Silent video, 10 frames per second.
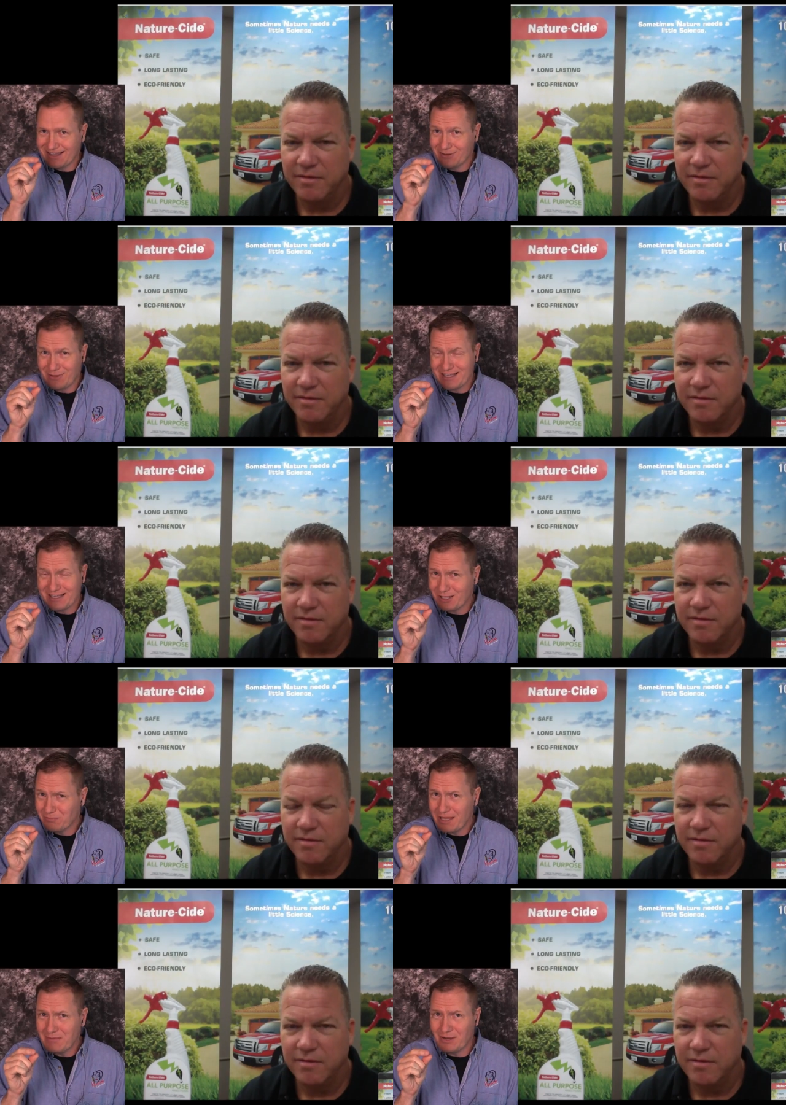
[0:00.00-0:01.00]
Speaker 1: little things
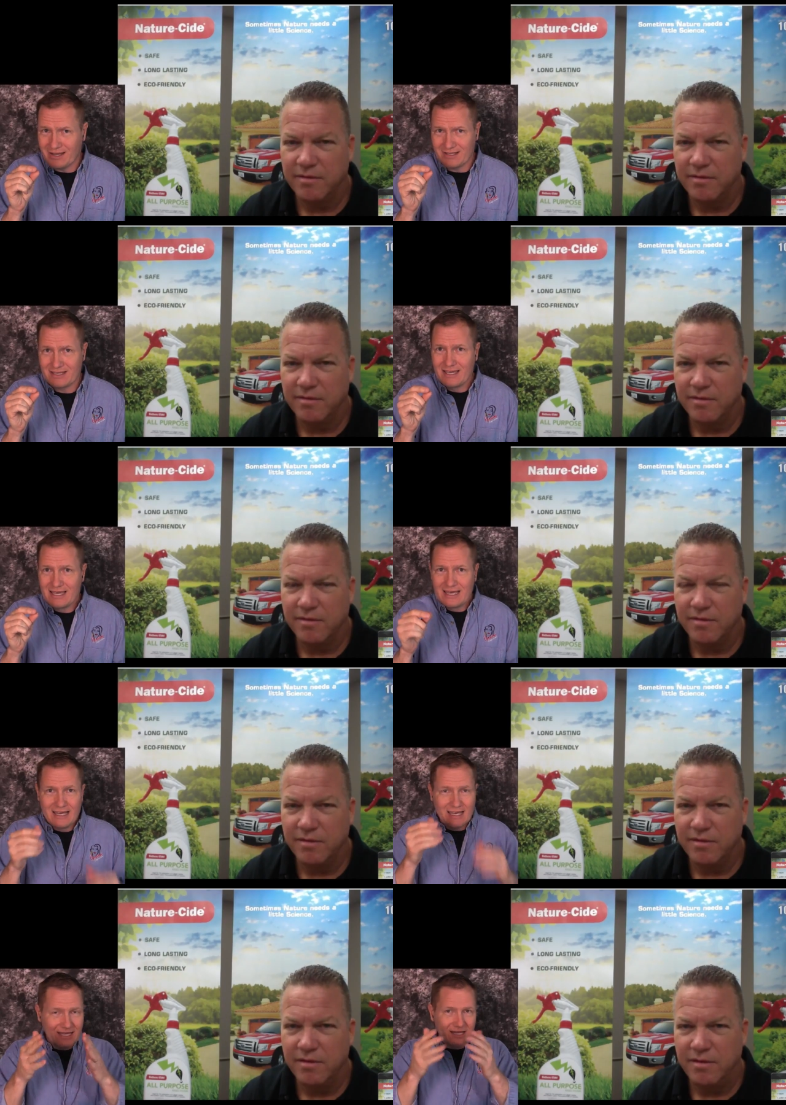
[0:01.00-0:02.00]
called bed bugs,
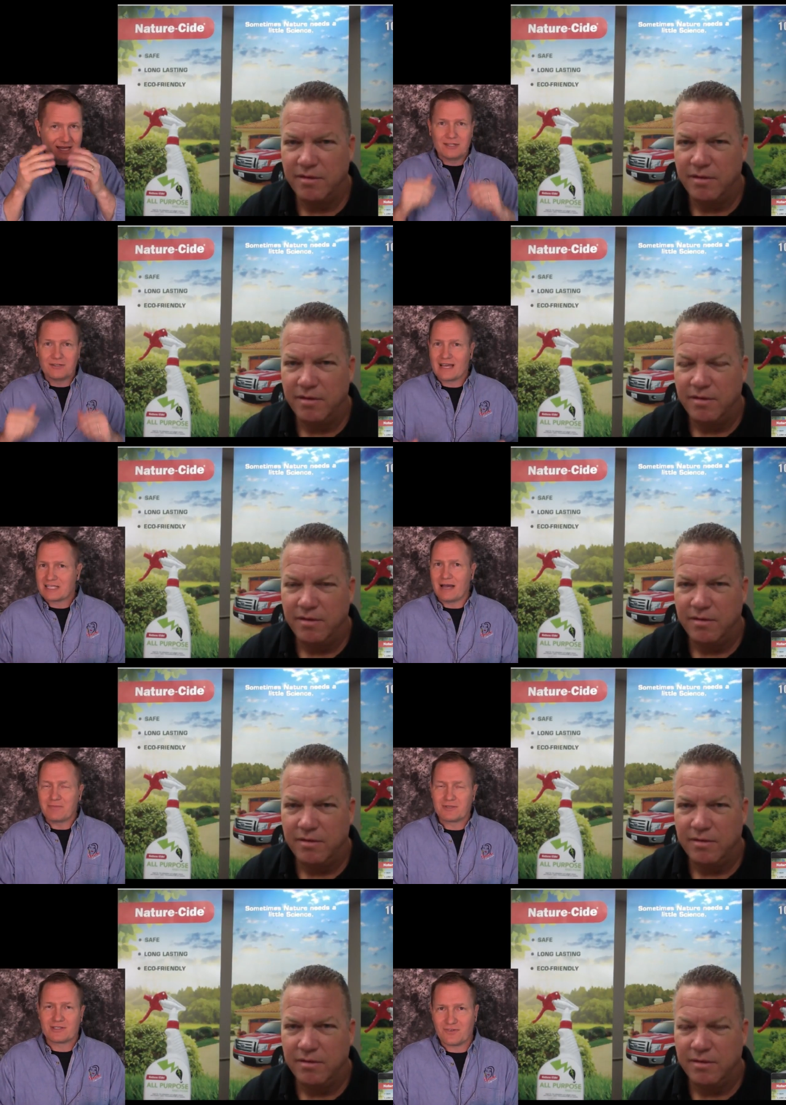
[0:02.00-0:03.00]
and and you've got some
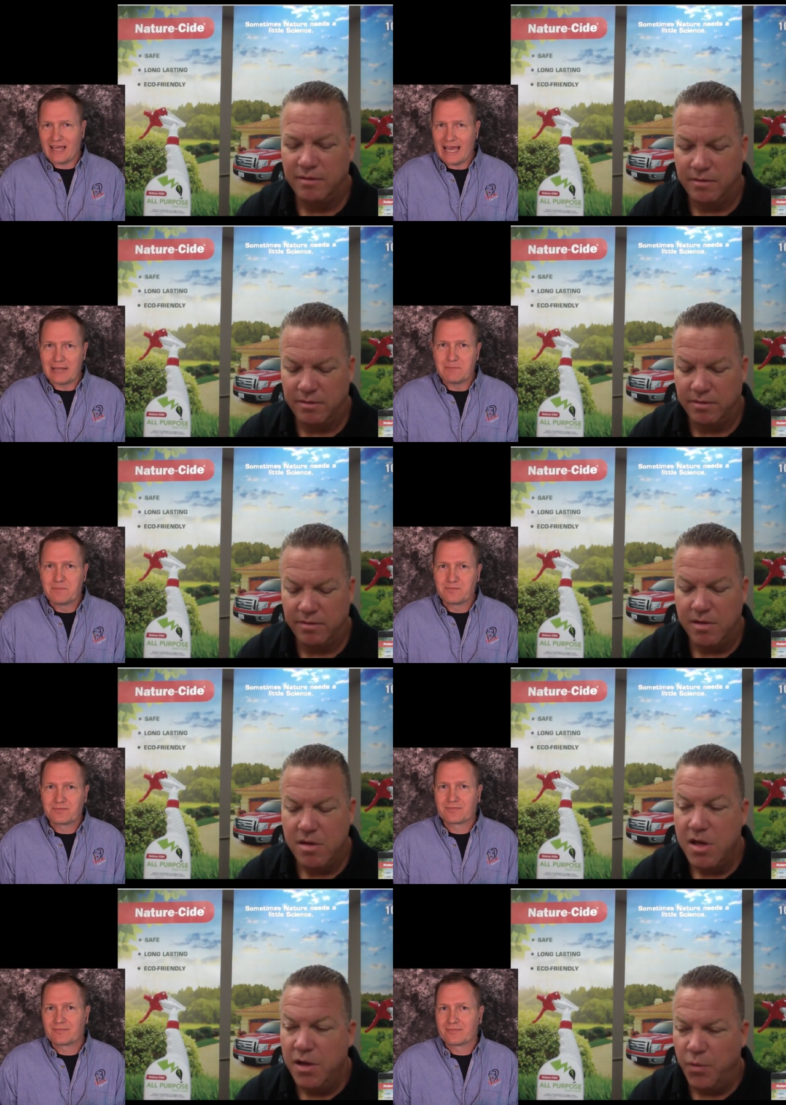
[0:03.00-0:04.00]
options for that.
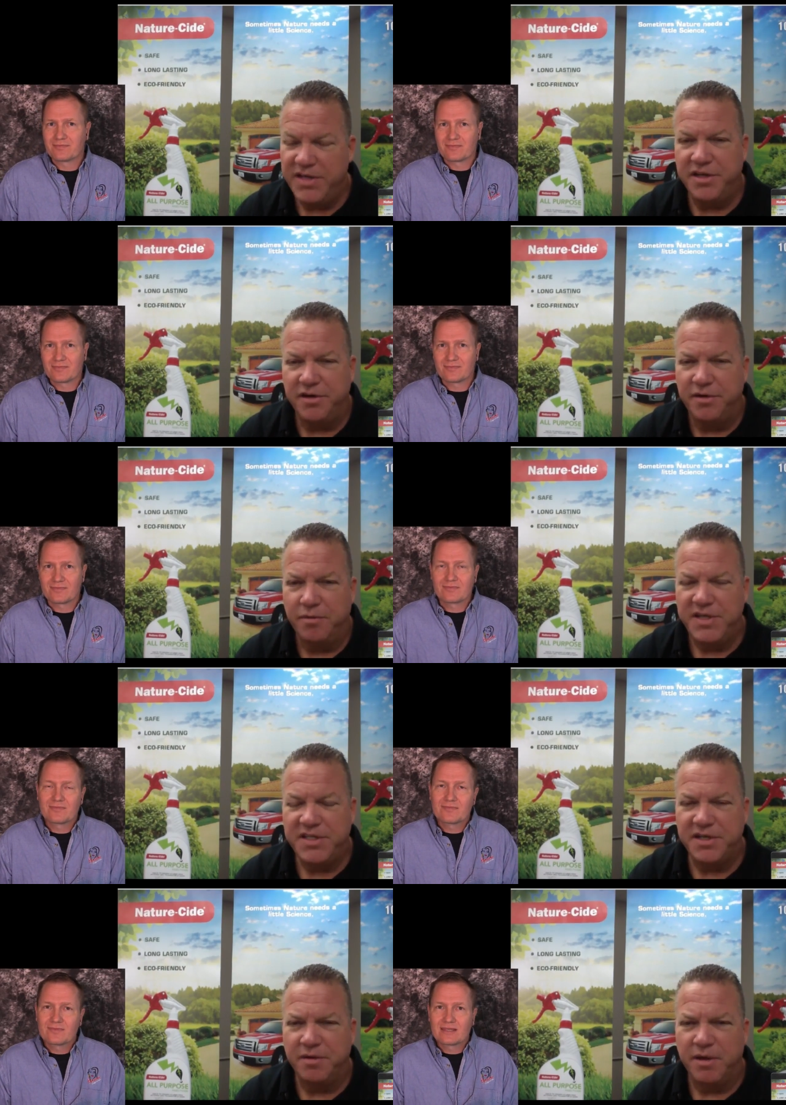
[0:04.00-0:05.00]
Speaker 2: We do,
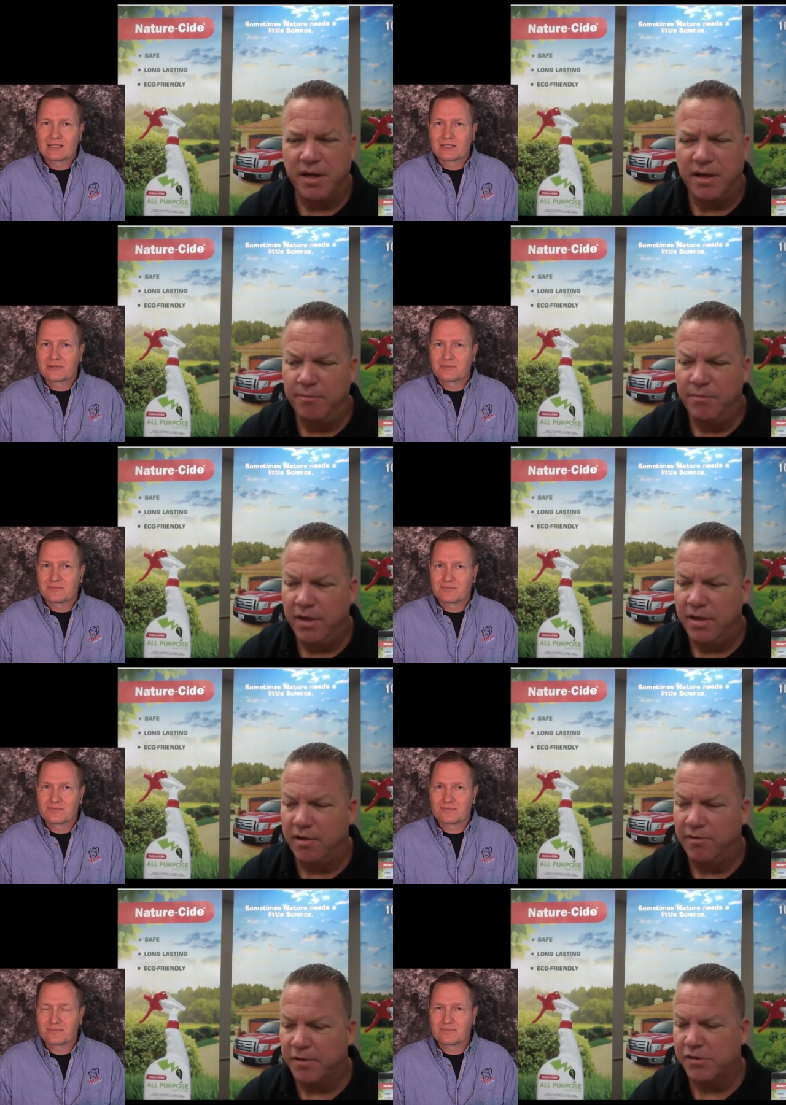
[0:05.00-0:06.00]
we do. Um,
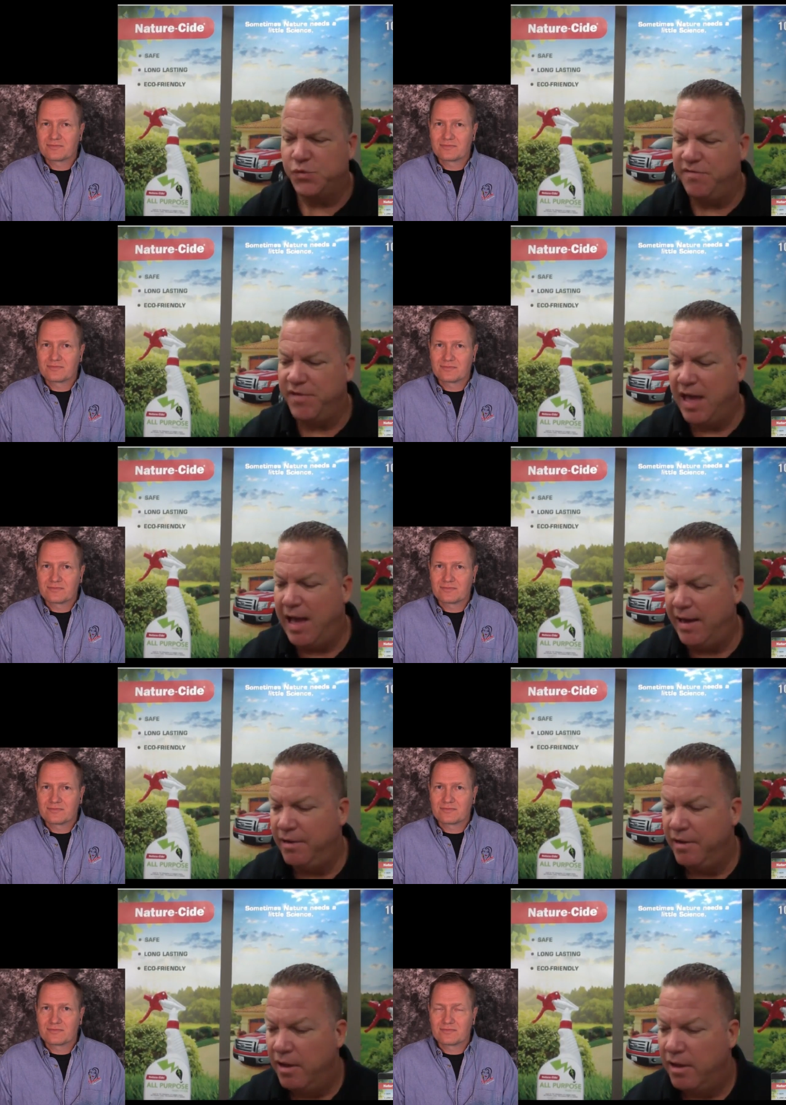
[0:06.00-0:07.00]
you know, first we've
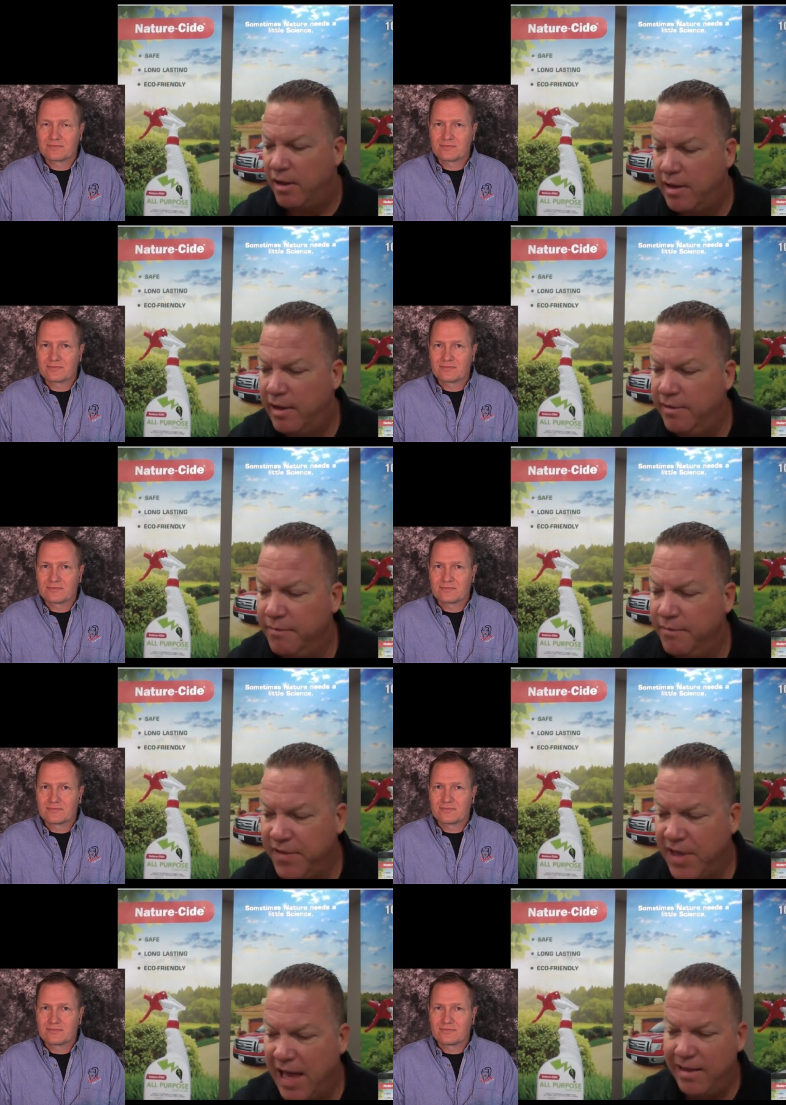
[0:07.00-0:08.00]
got uh,
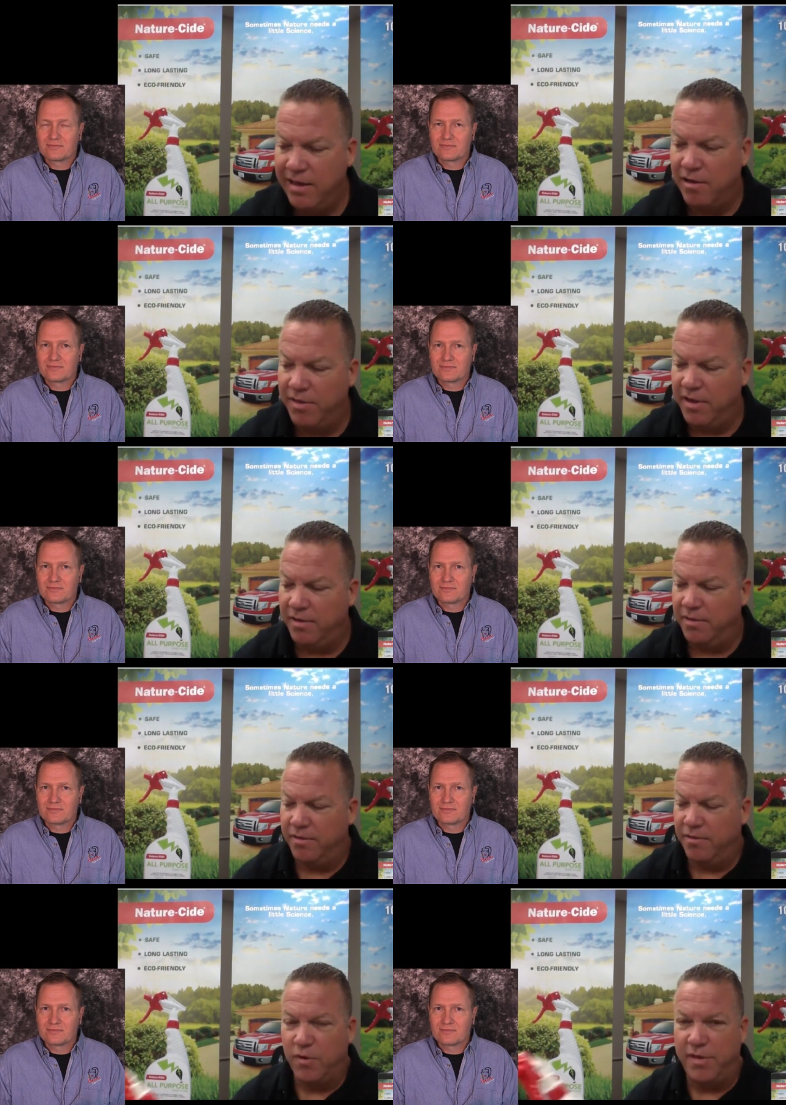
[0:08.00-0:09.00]
we've got you know
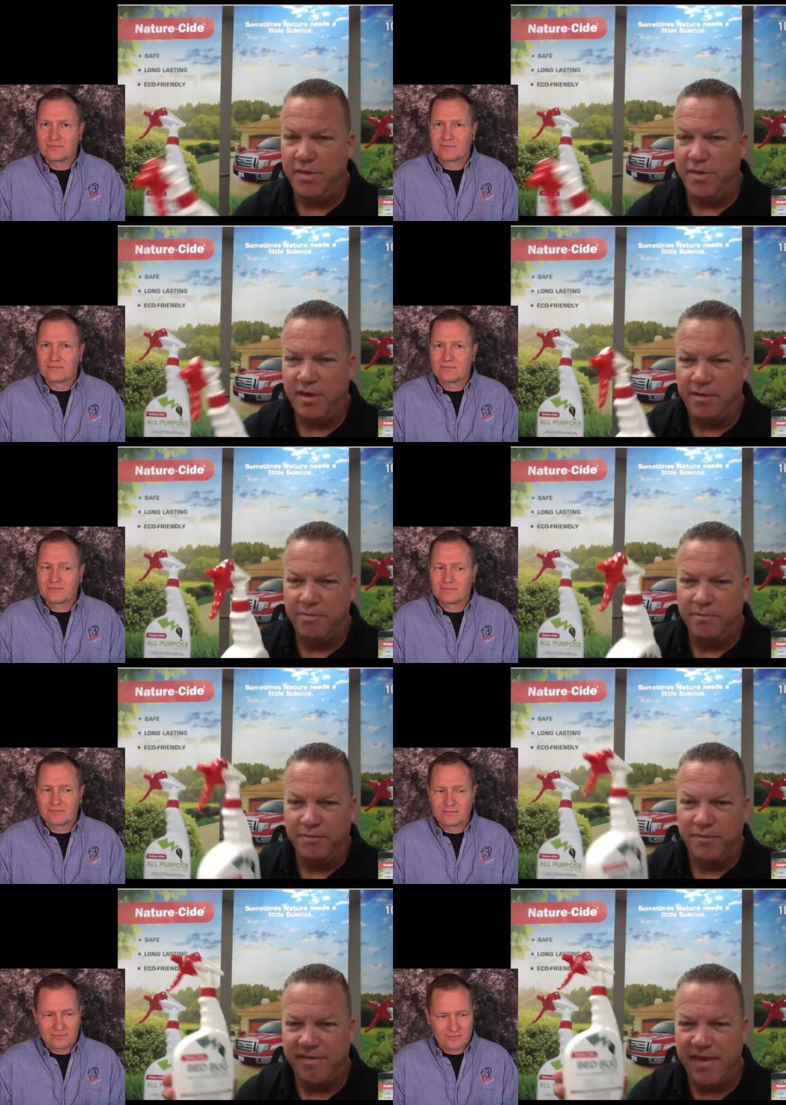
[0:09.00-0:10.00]
the the one that you you